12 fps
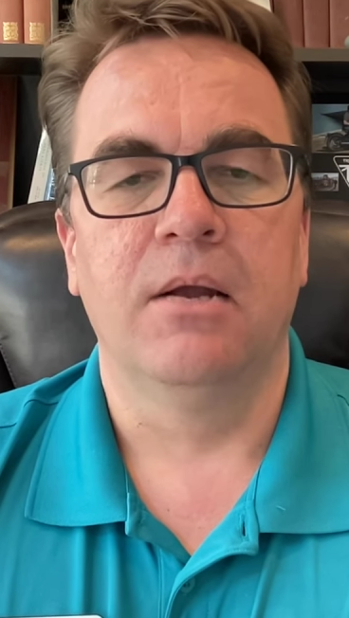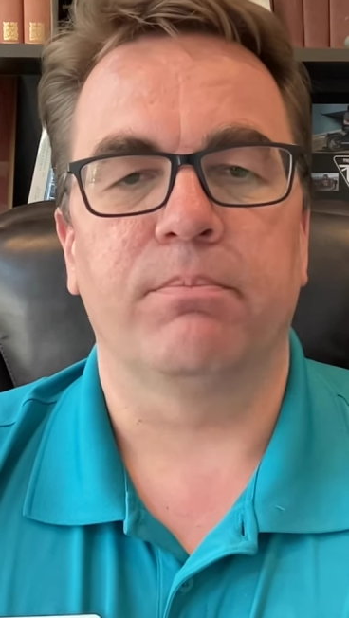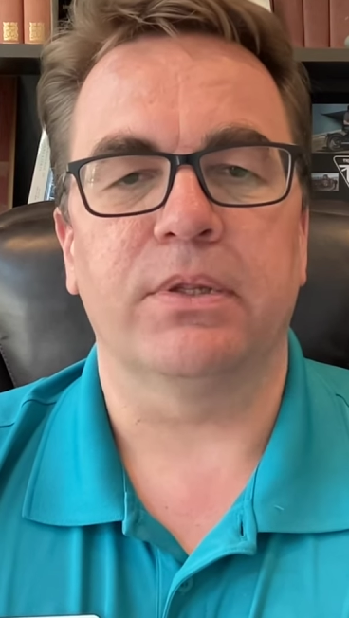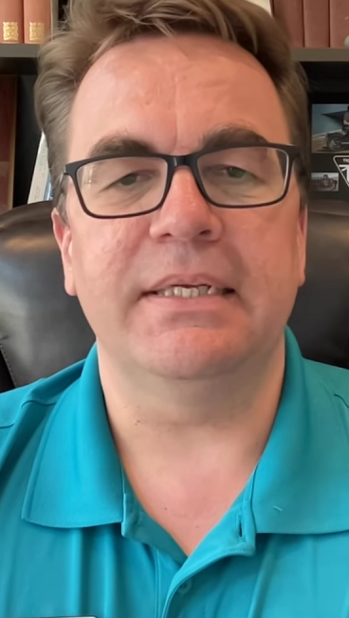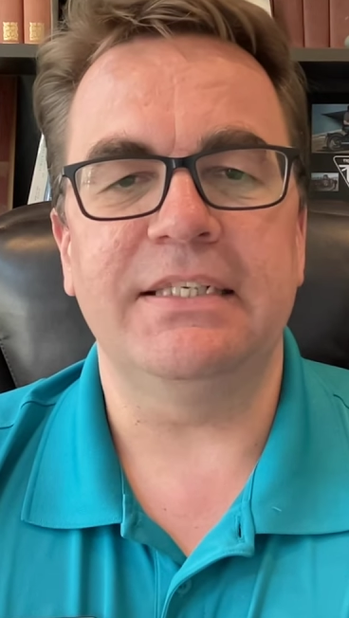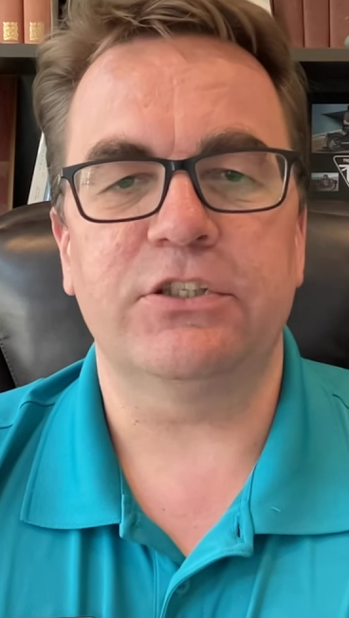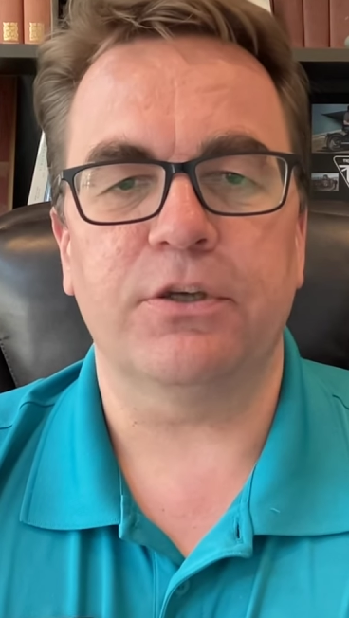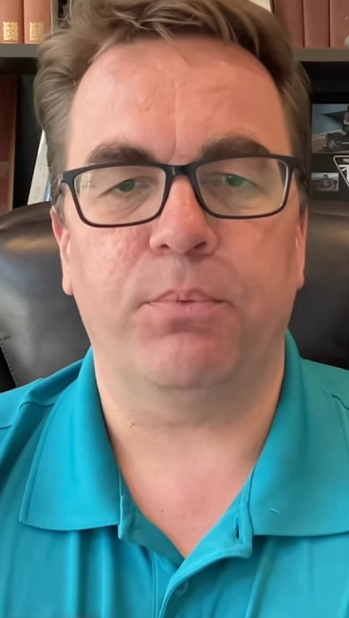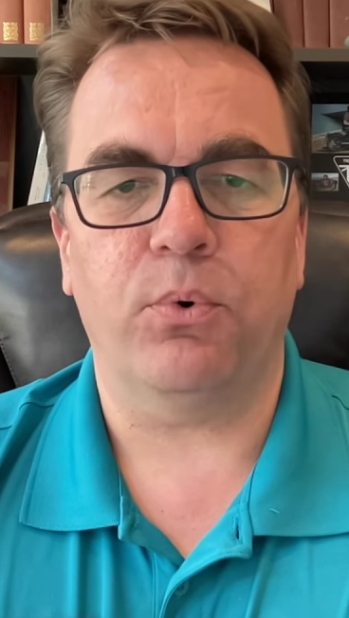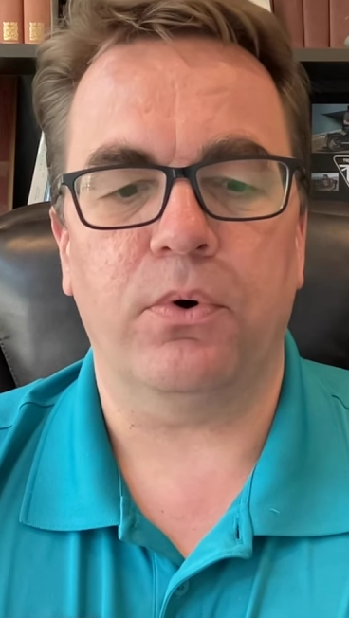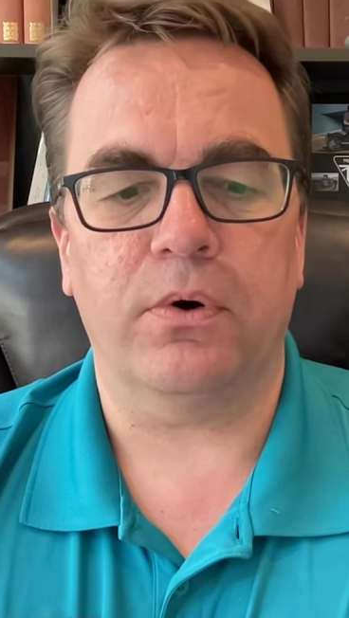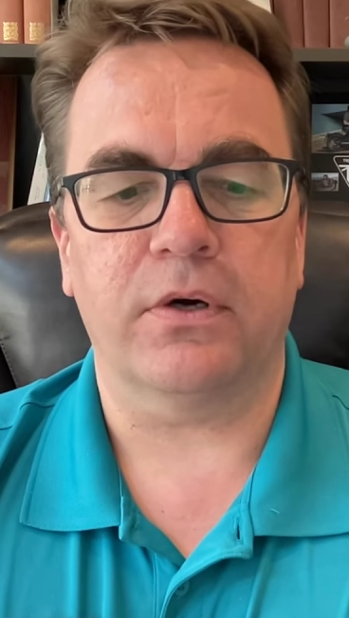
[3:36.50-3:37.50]
Please
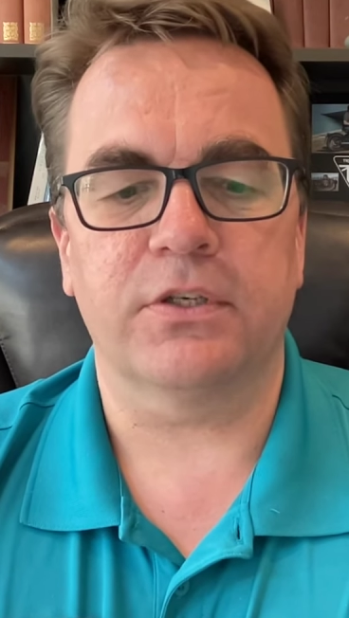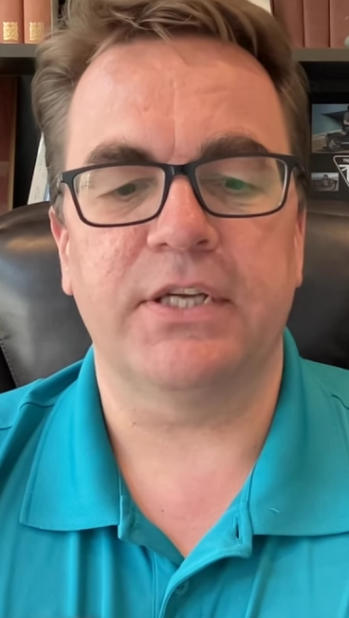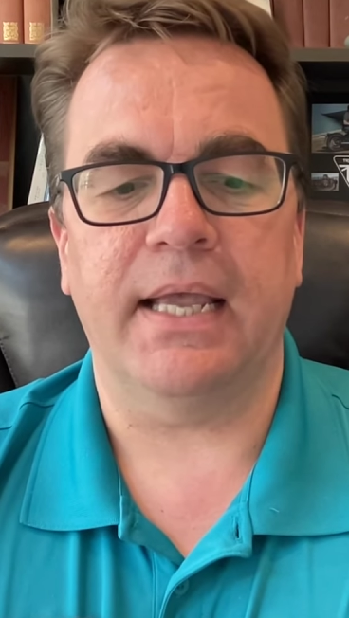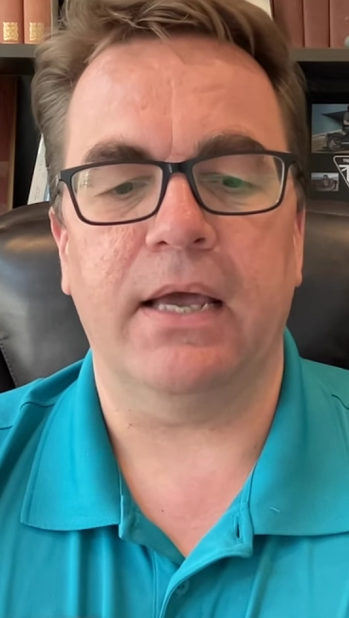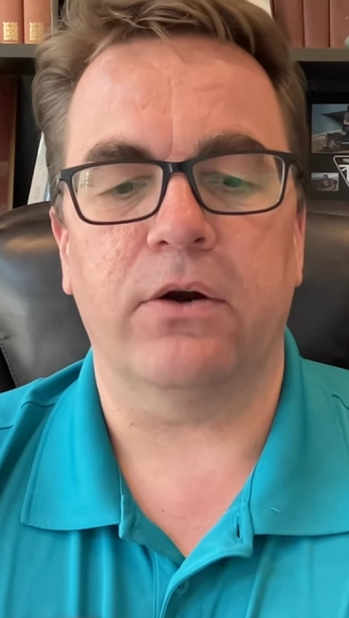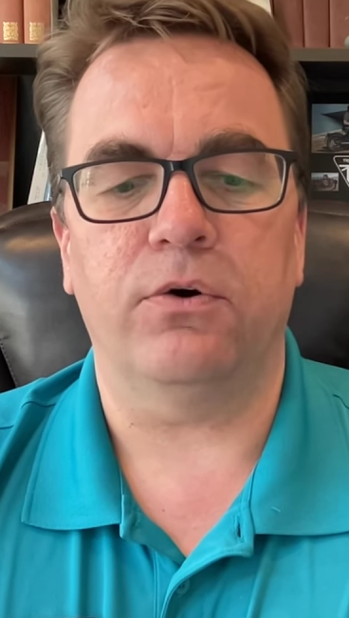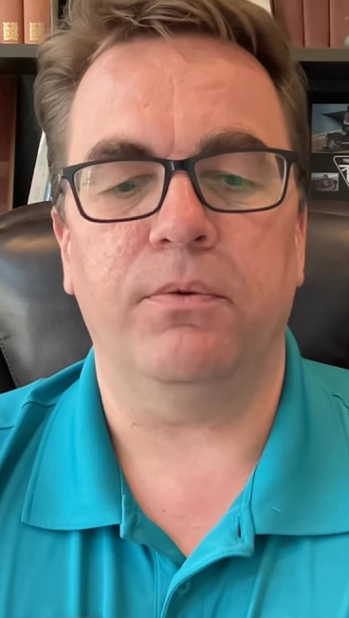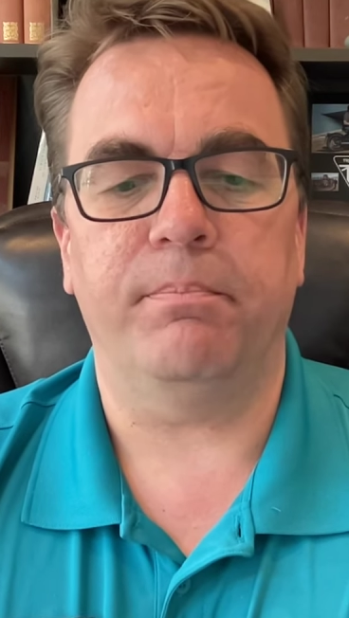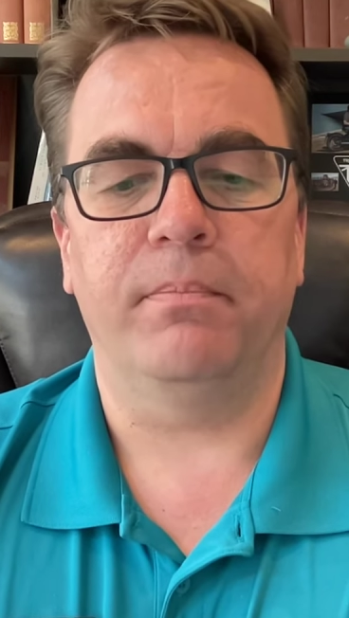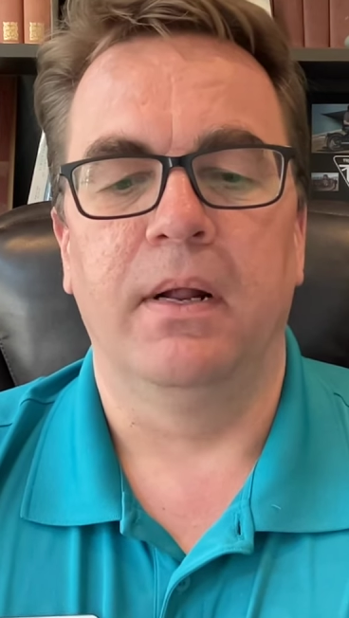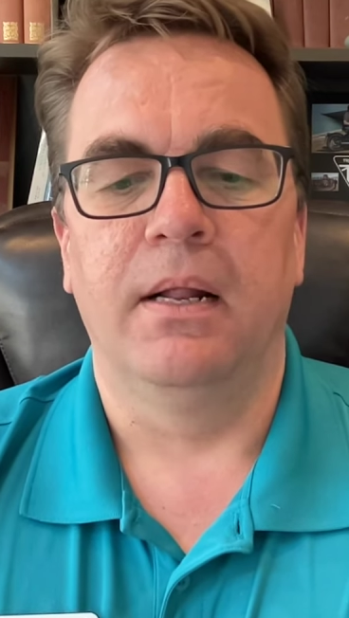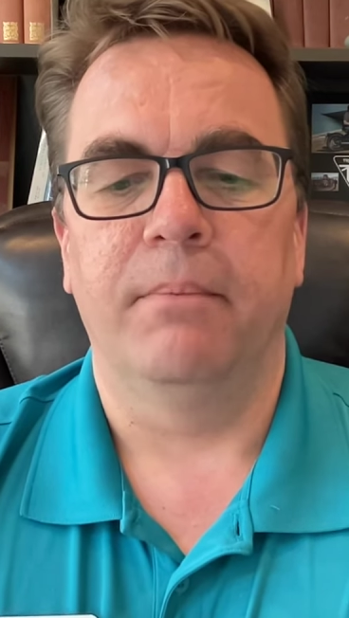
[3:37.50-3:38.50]
support our
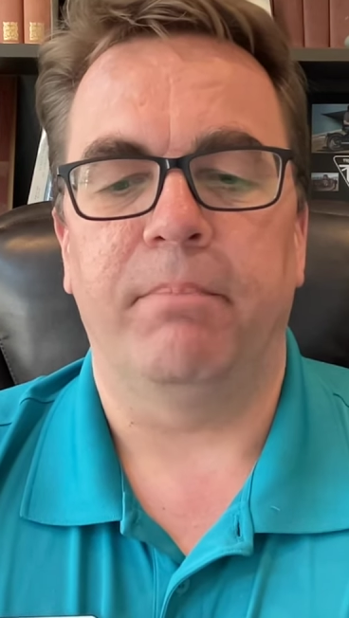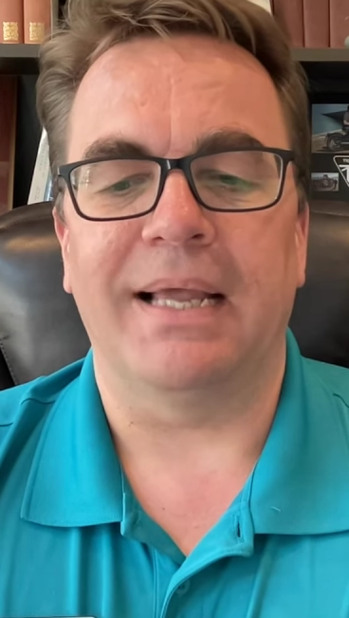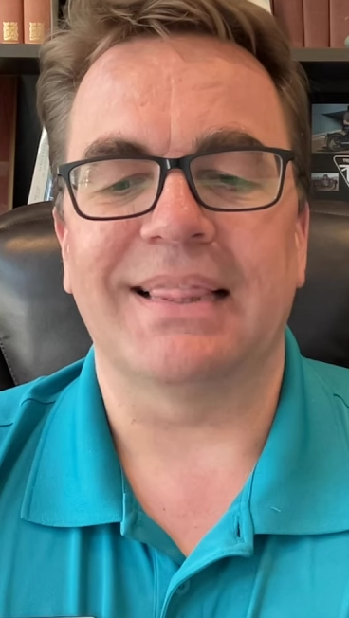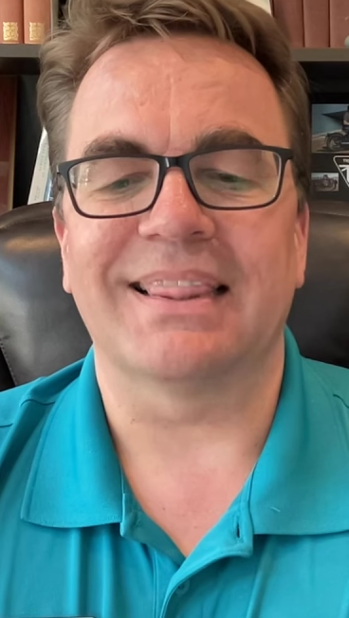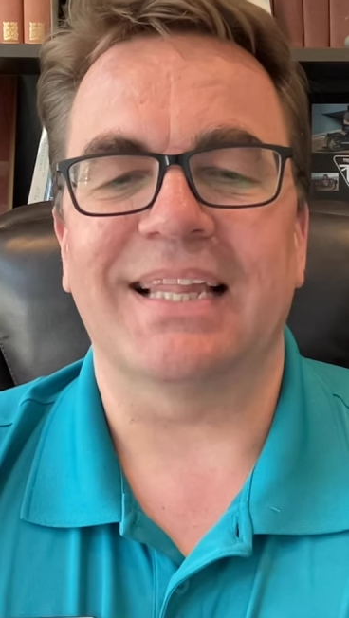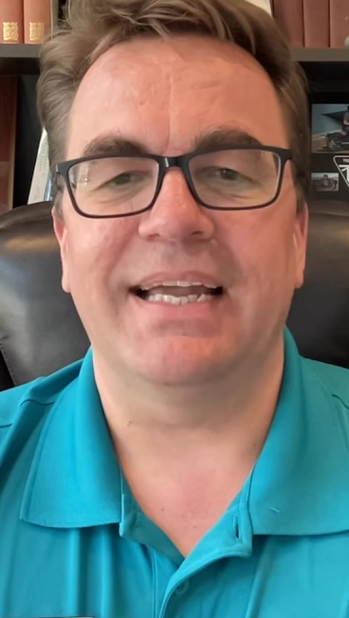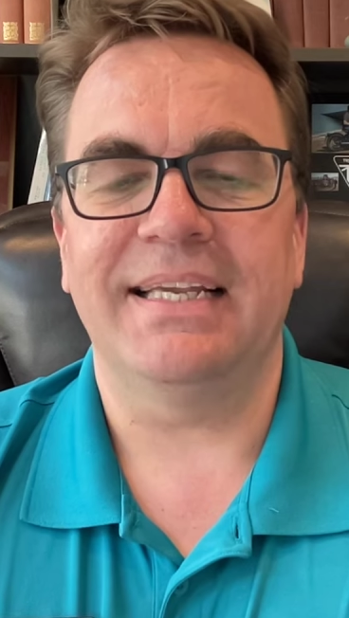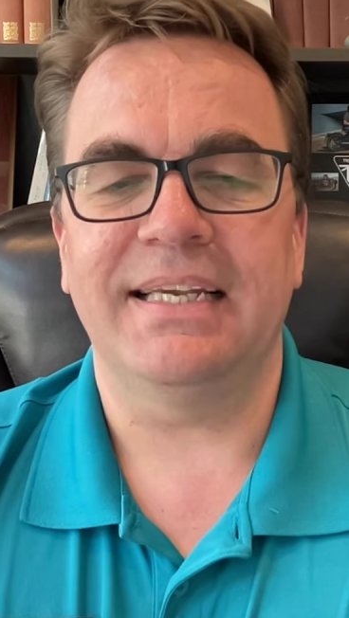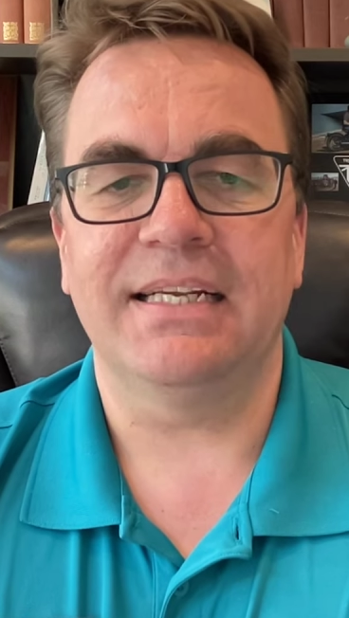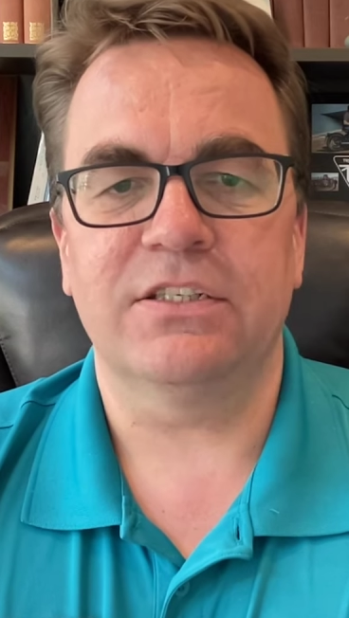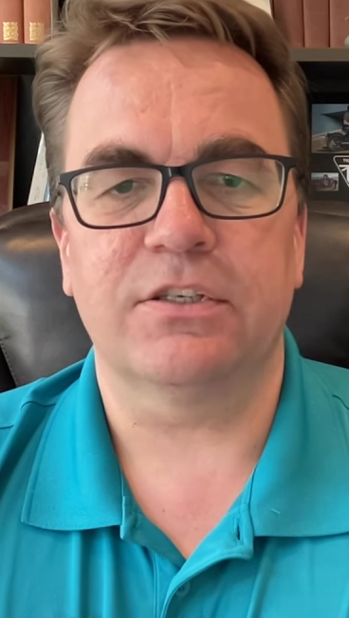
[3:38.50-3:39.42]
channel by liking,